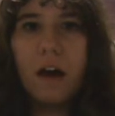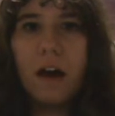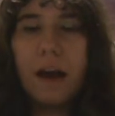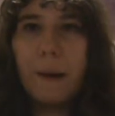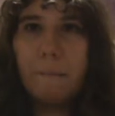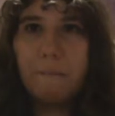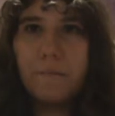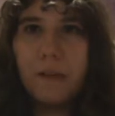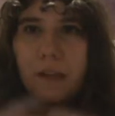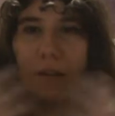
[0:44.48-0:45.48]

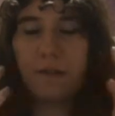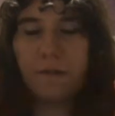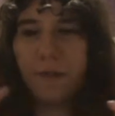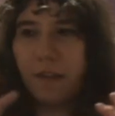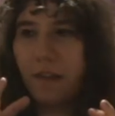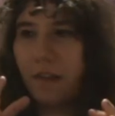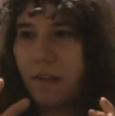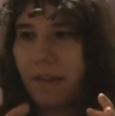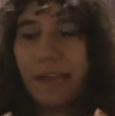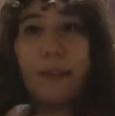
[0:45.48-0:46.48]
The 5th and the
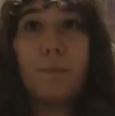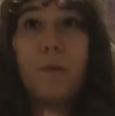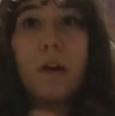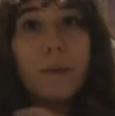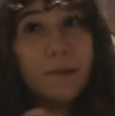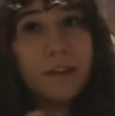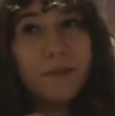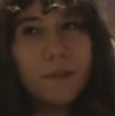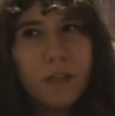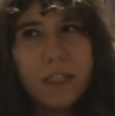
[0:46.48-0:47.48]
10th book, I believe
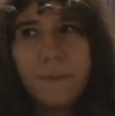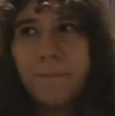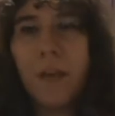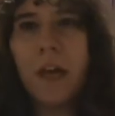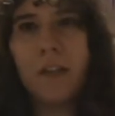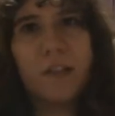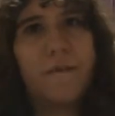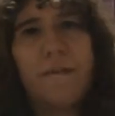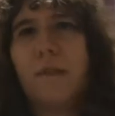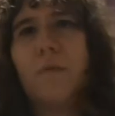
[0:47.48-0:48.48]
it was. So the
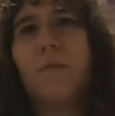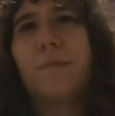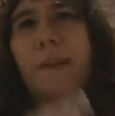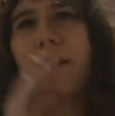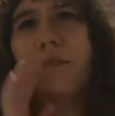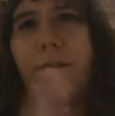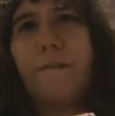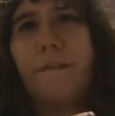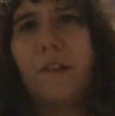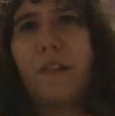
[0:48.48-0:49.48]
first one was based on the
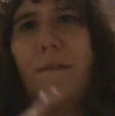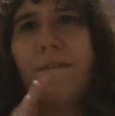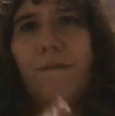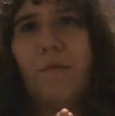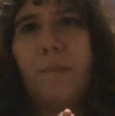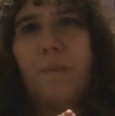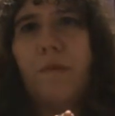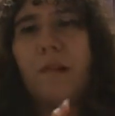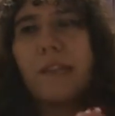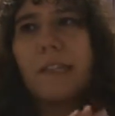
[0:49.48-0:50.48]
first 4
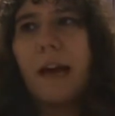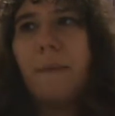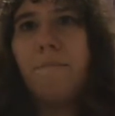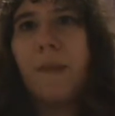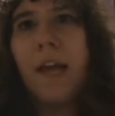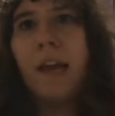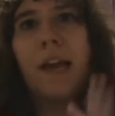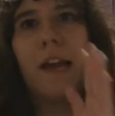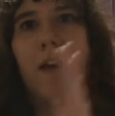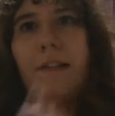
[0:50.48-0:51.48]
books, and
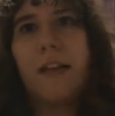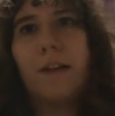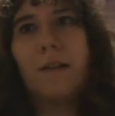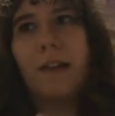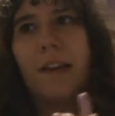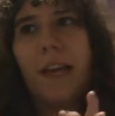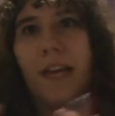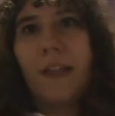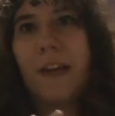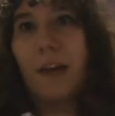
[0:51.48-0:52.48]
now
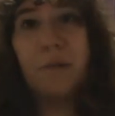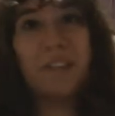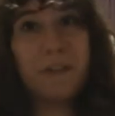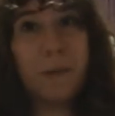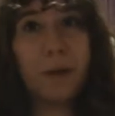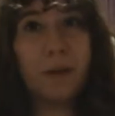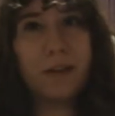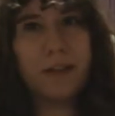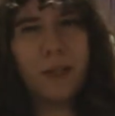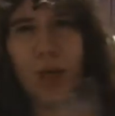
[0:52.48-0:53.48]
they're currently filming on the
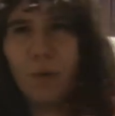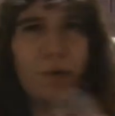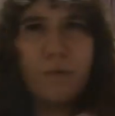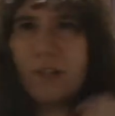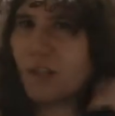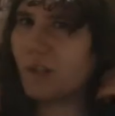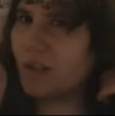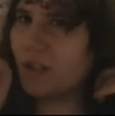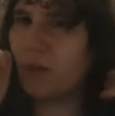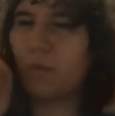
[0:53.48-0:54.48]
3rd one,
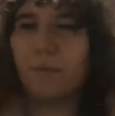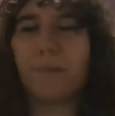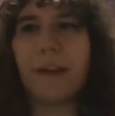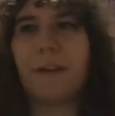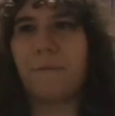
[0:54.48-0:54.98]
which there will be, it